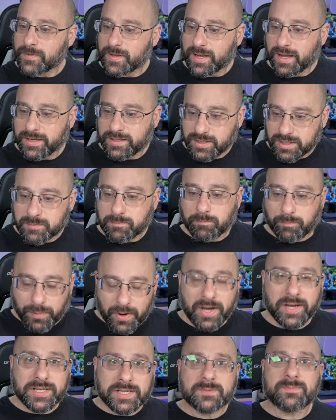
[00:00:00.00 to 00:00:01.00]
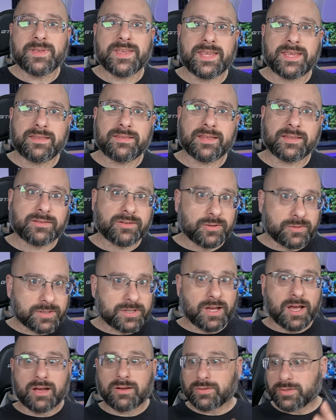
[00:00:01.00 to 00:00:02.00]
it just bugs me that those
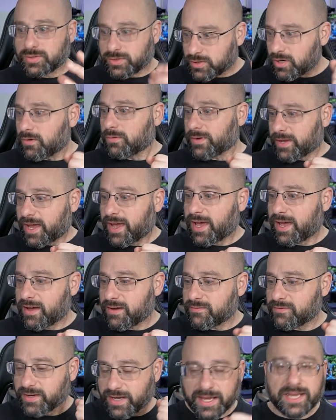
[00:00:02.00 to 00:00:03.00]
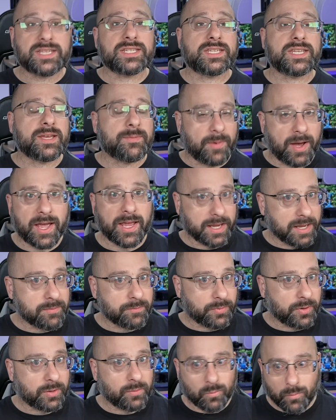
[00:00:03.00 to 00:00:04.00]
goggles don't have an HDMI
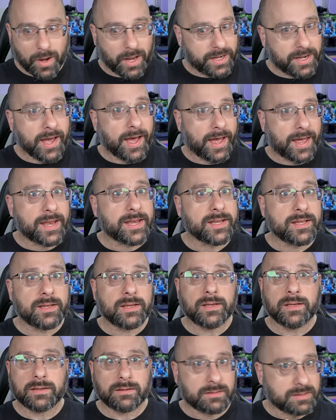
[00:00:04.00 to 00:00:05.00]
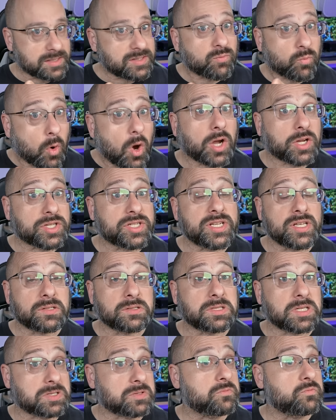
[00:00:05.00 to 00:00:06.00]
input. Why not? Because Walksnail
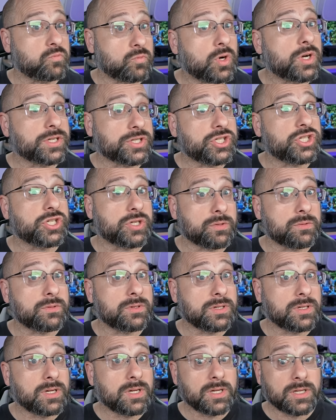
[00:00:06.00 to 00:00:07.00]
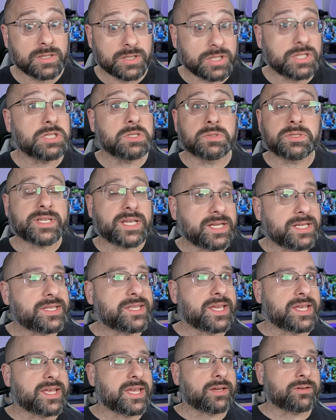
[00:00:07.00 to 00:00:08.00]
doesn't want you to use
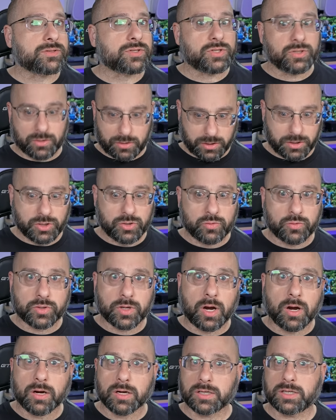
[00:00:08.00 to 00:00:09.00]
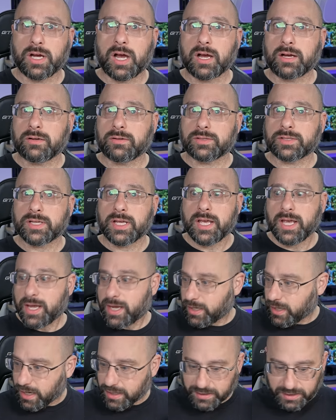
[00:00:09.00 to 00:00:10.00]
anything else. You're going to use our goggles.
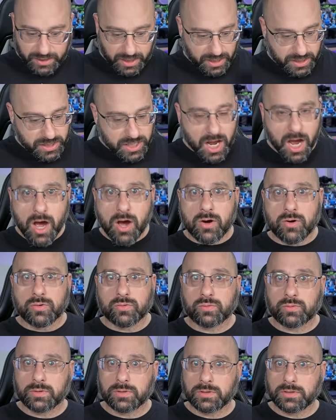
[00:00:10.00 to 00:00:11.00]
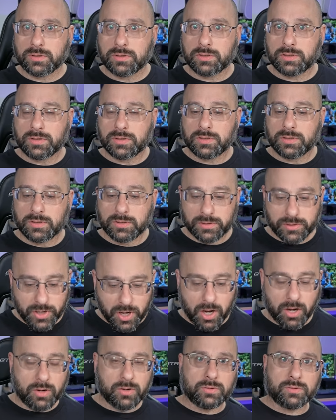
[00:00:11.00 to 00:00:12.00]
And I say, no,
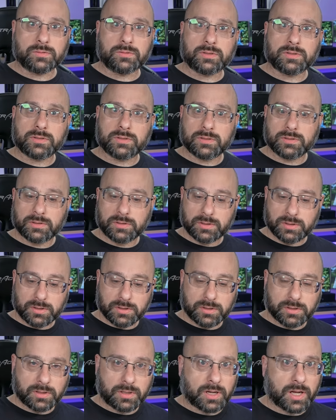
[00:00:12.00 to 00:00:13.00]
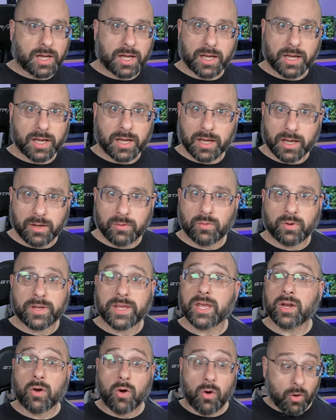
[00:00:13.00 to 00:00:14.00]
no. I will
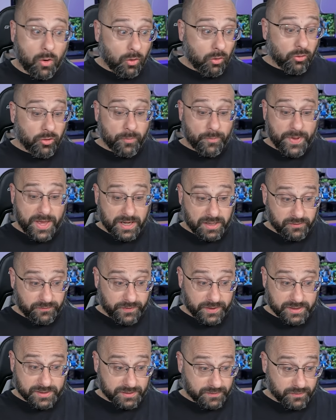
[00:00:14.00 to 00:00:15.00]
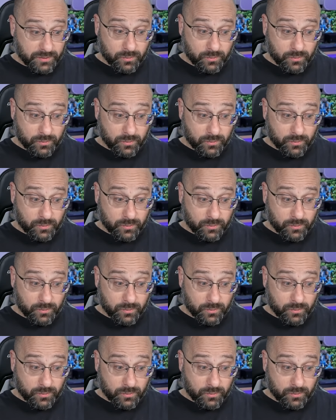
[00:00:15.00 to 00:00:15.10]
get all the benefits of the